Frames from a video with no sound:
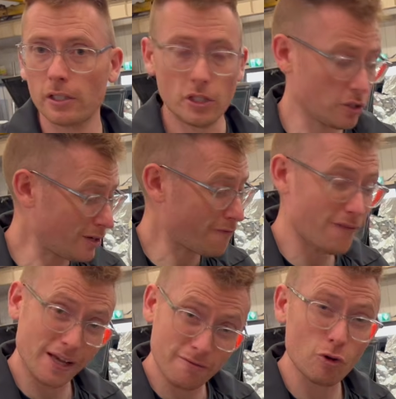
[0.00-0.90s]
You could have
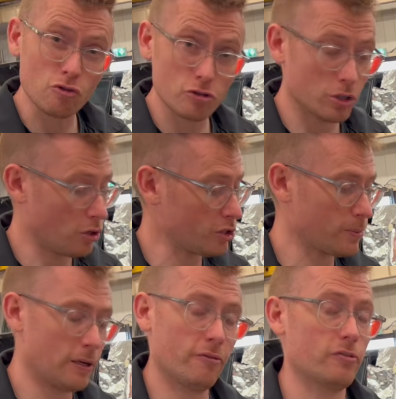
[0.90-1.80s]
500
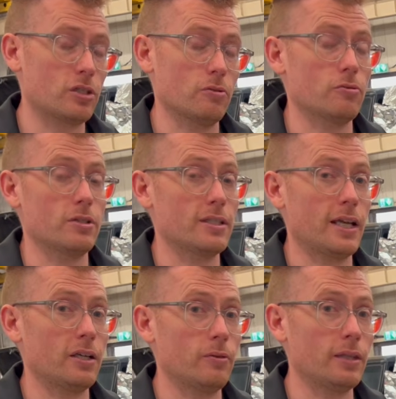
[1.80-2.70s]
horsepower for
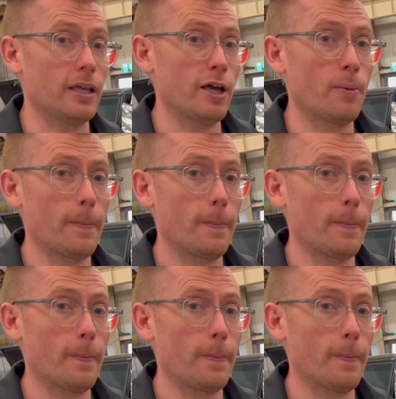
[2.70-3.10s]
210 quid there.